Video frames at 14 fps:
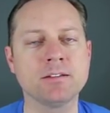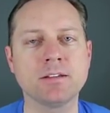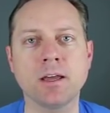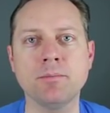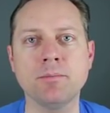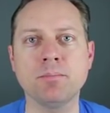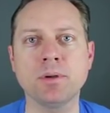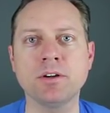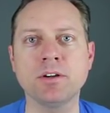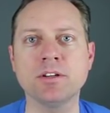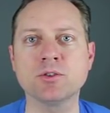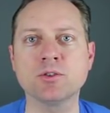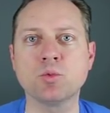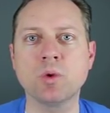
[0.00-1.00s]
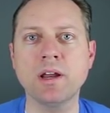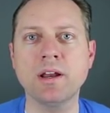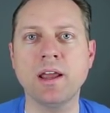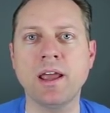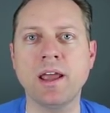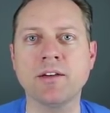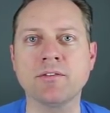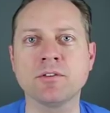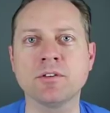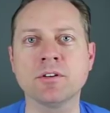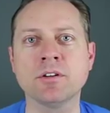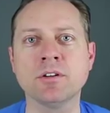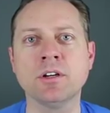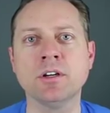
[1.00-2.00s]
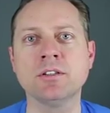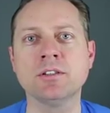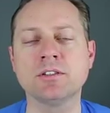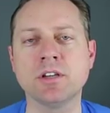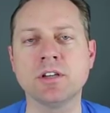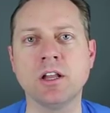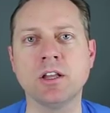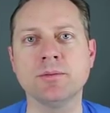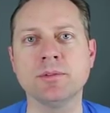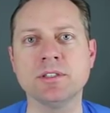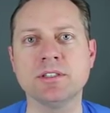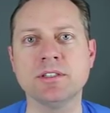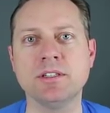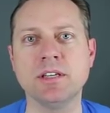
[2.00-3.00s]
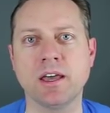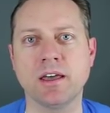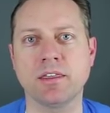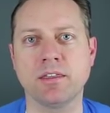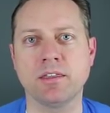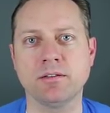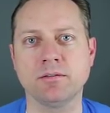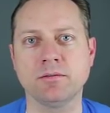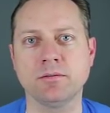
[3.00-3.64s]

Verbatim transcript: time period is right after Solomon's death.